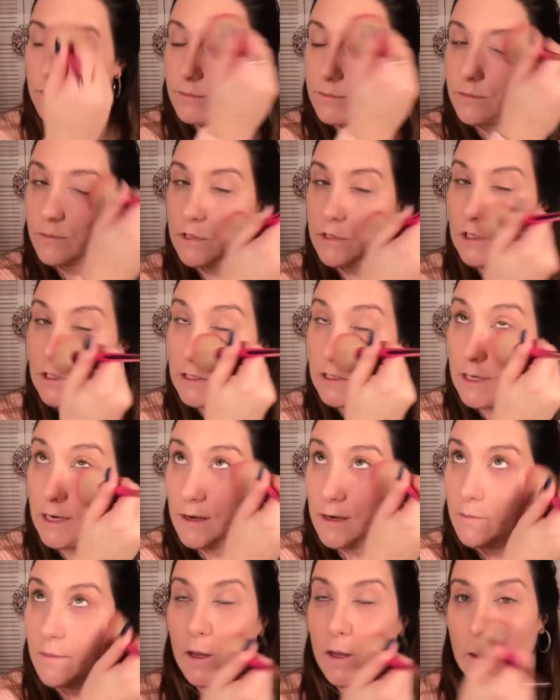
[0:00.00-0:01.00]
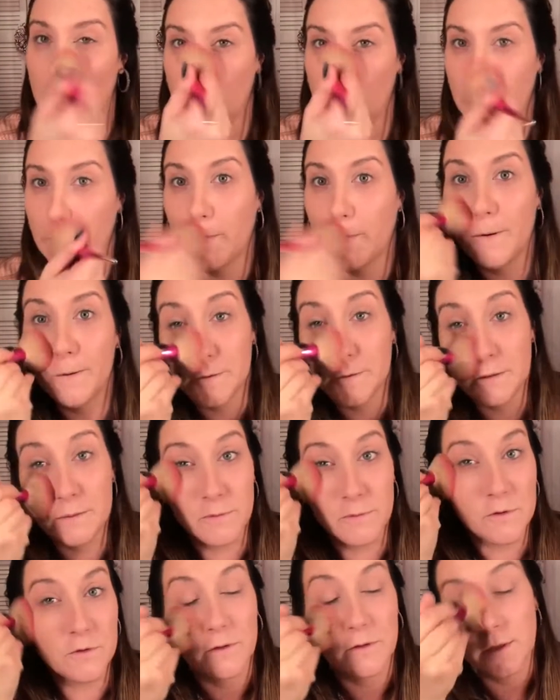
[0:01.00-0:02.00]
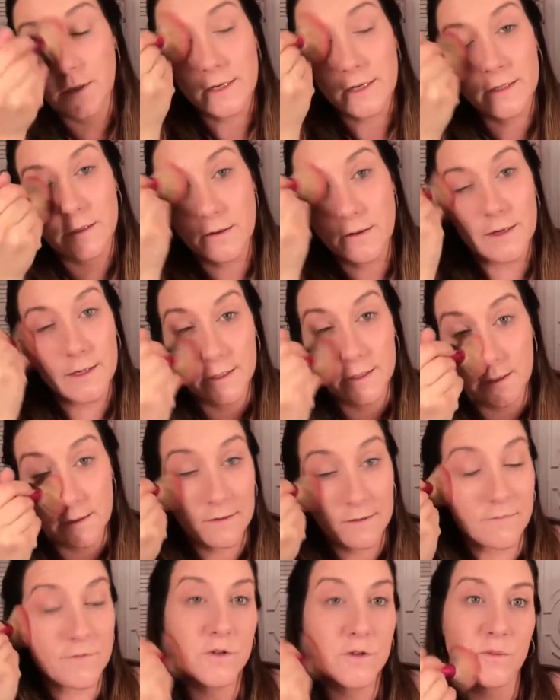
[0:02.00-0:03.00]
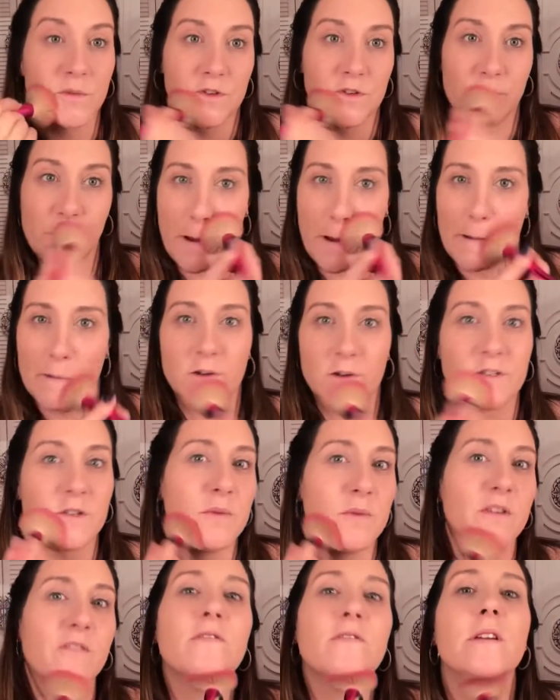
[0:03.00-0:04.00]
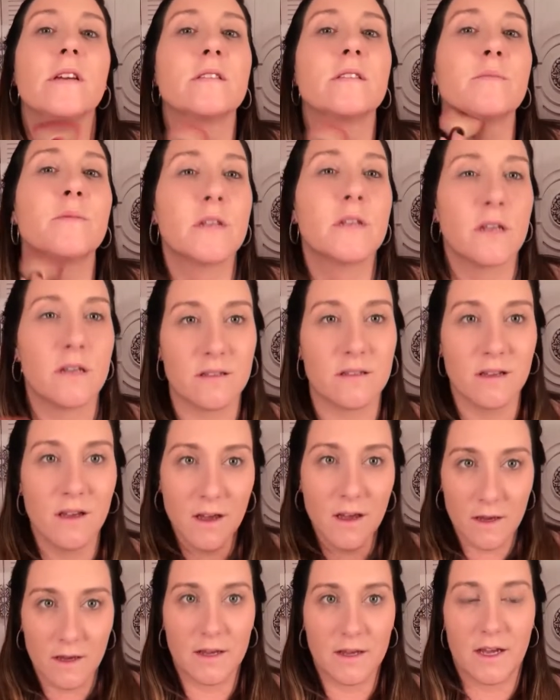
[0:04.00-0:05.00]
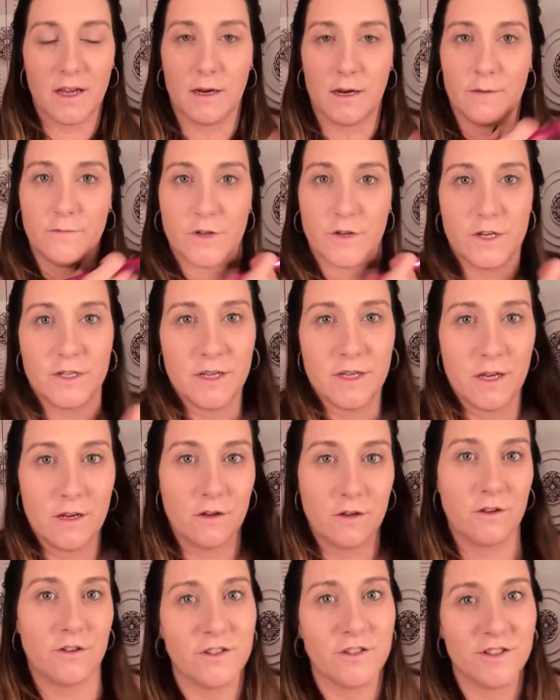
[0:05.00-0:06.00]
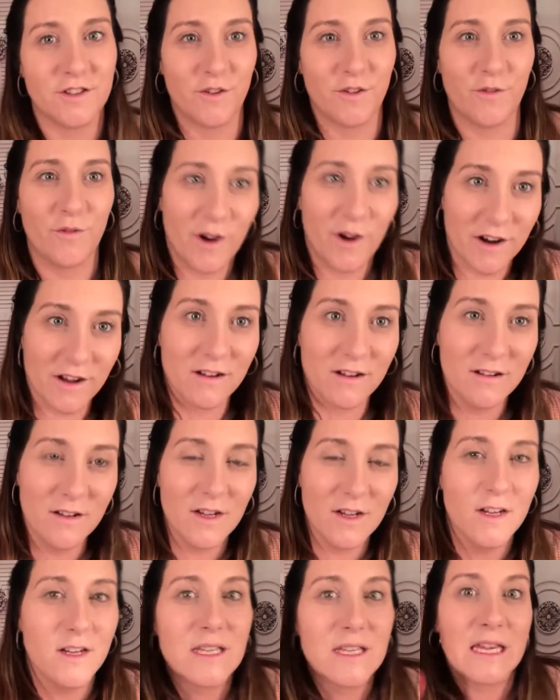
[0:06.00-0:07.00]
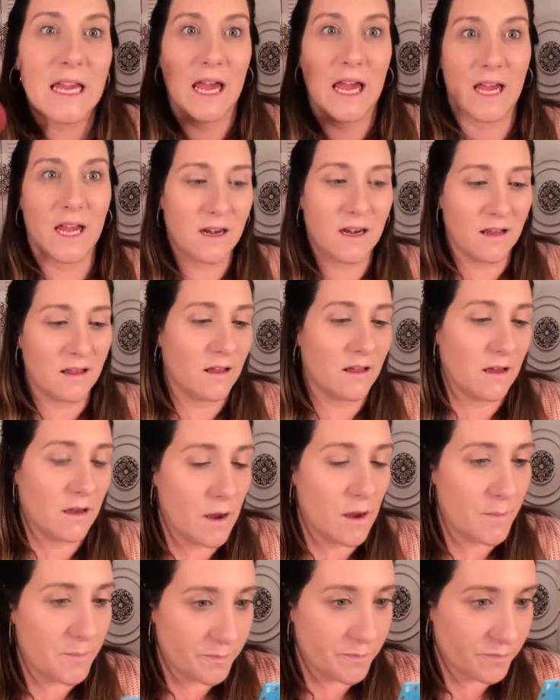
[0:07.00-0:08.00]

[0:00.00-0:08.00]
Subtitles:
Just kind of make everything all smooth, and I don't like to leave too much powders on my face because, again, I have dry skin. You just don't want to cake anything up.